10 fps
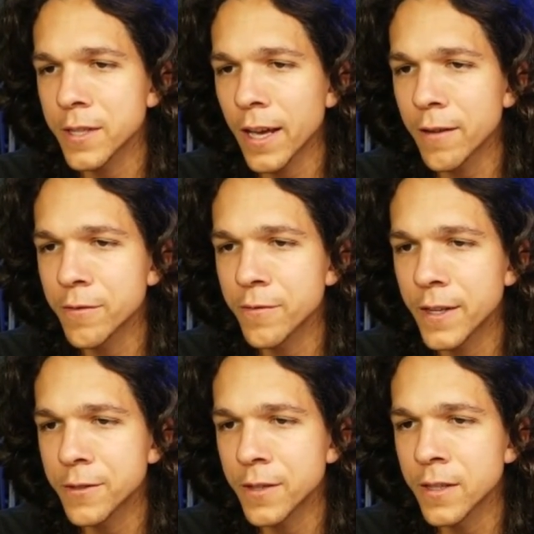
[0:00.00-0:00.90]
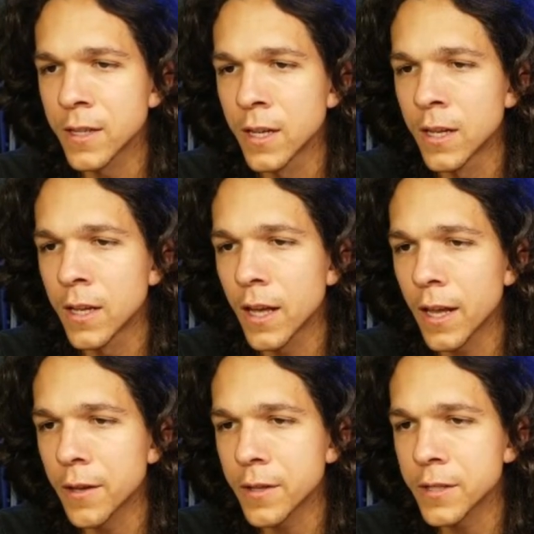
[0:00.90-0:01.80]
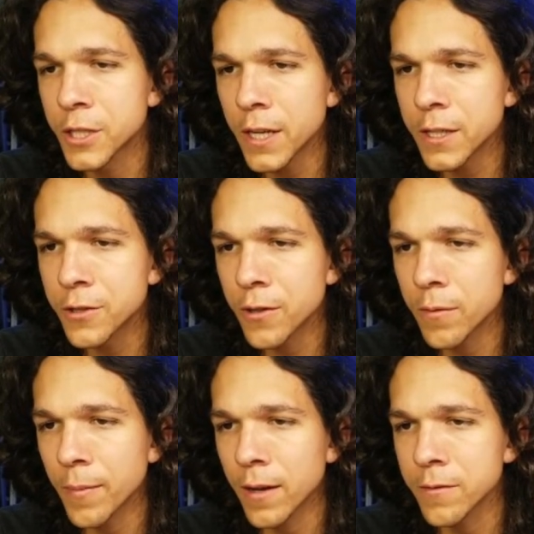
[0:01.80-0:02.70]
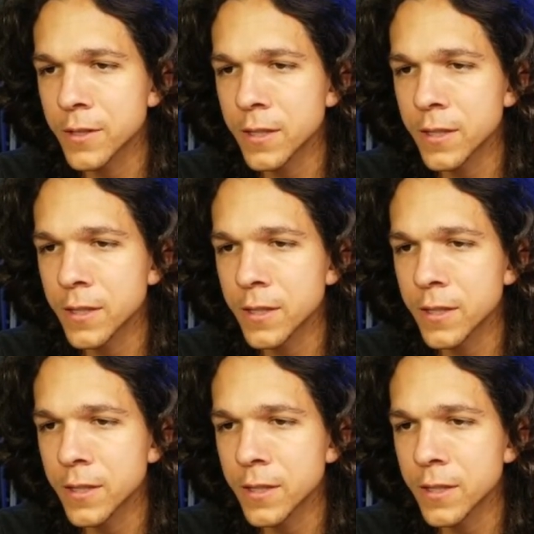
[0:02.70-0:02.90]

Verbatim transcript: I have a Veydra and you can change your own mounts.